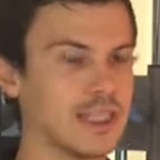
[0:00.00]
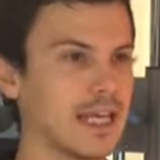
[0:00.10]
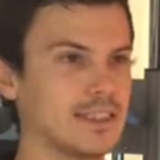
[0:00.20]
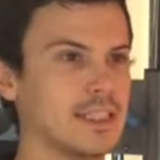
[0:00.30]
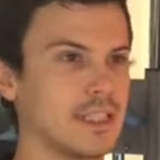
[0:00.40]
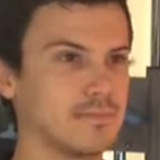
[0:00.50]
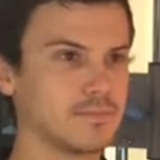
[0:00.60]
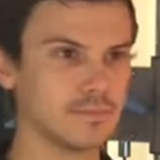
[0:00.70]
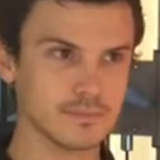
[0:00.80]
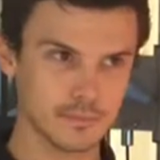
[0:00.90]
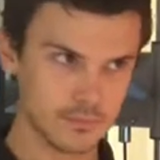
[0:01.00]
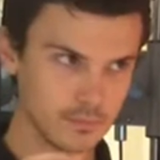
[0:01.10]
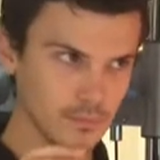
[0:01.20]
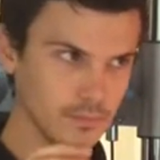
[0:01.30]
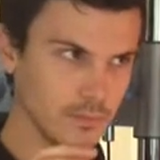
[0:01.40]
getting
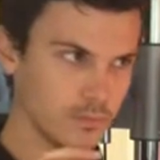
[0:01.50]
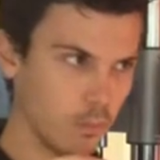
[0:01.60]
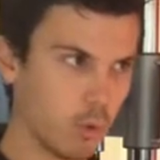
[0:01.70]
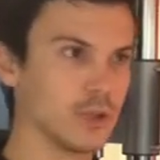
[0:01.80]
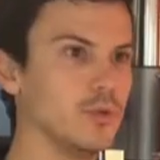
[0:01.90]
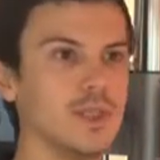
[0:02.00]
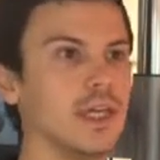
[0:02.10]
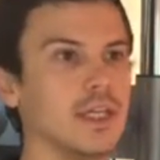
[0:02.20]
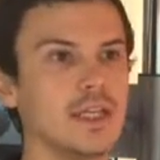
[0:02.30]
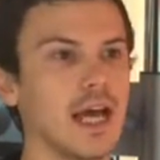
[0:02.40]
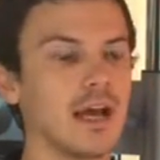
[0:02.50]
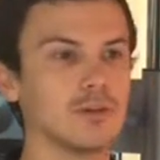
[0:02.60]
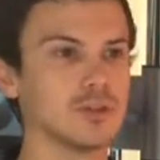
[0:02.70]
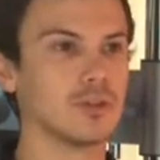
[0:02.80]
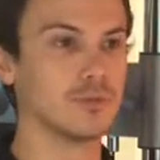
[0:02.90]
what you need
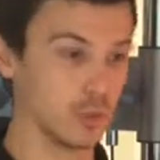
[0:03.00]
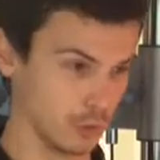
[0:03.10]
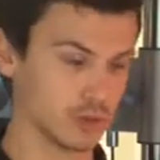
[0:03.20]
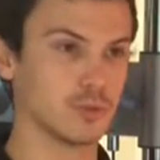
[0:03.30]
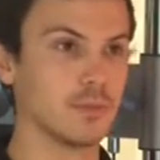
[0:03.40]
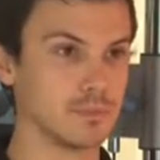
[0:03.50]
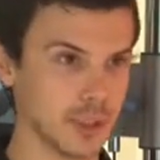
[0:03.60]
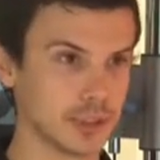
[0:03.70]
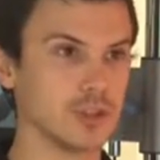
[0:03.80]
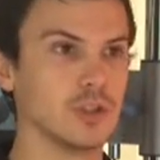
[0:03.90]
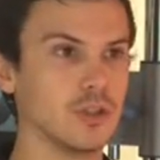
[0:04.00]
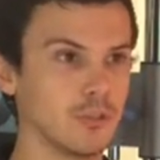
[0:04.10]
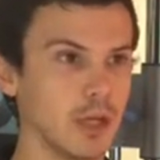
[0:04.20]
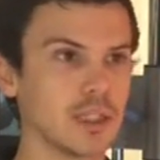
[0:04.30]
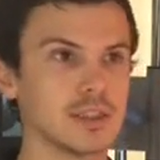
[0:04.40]
out of your swim session, your
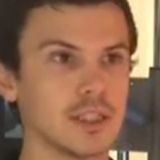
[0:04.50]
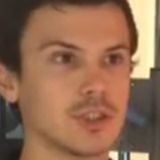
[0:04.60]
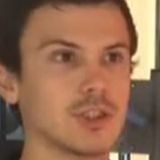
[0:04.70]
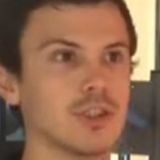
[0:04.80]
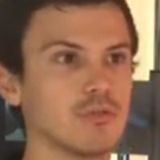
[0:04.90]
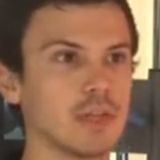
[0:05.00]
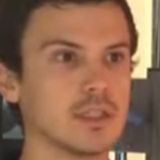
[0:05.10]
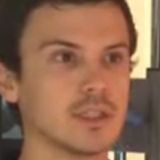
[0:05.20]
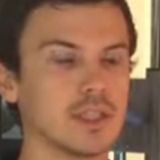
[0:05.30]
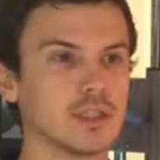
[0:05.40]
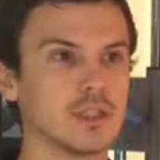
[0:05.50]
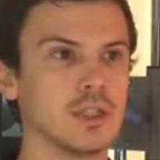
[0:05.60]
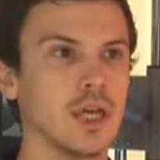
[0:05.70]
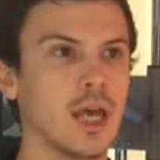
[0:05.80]
bike session and your run session?